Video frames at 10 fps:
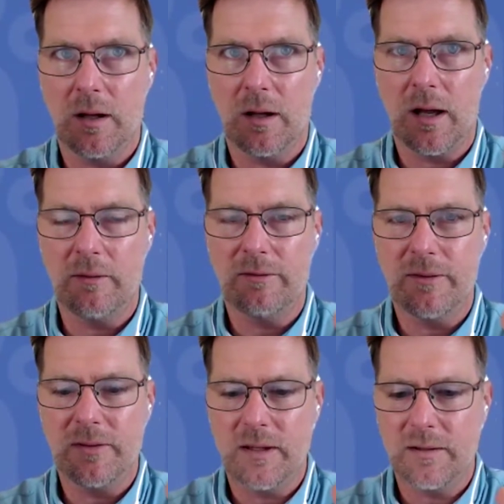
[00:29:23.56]
I've
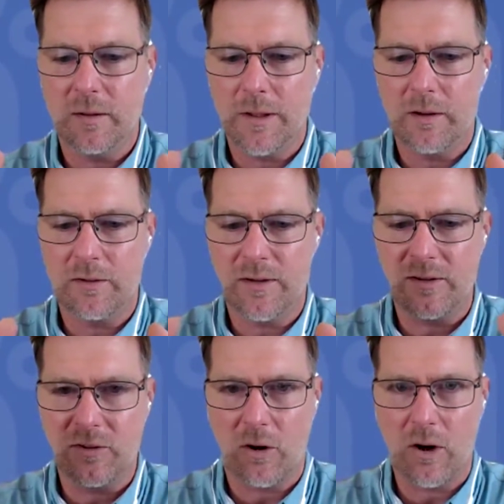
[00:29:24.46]
seen some leaders, they
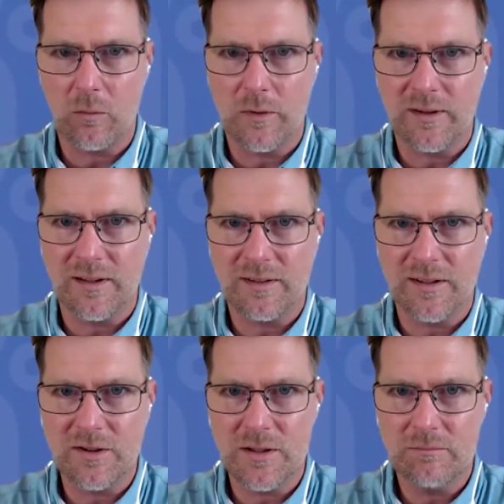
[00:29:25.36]
start with a
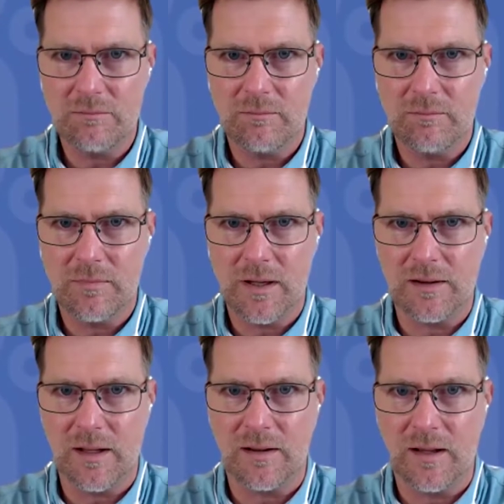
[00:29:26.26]
decision
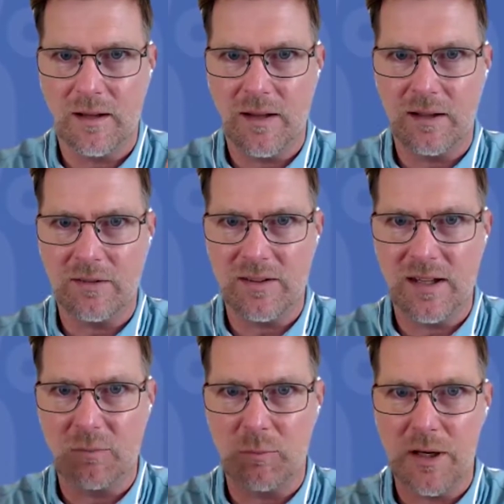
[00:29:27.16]
and then it just
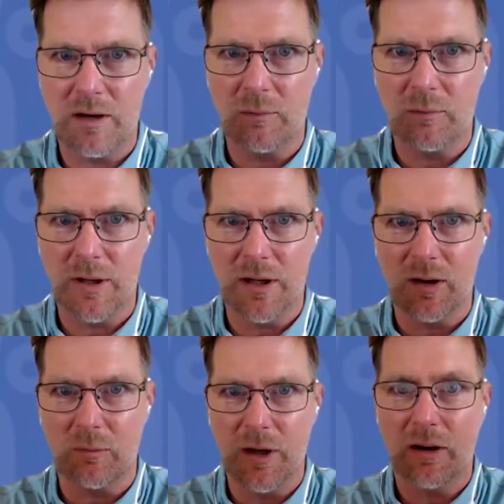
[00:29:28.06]
gets bigger and bigger
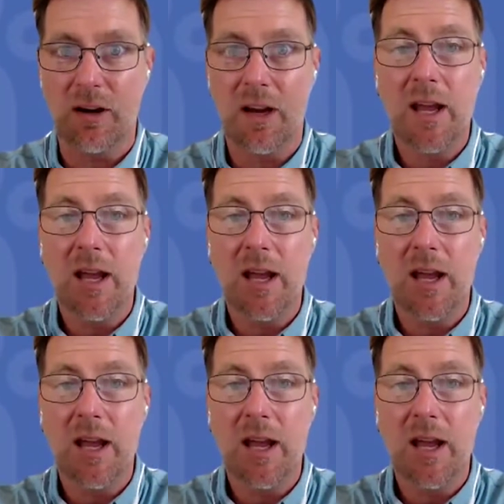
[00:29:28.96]
and bigger,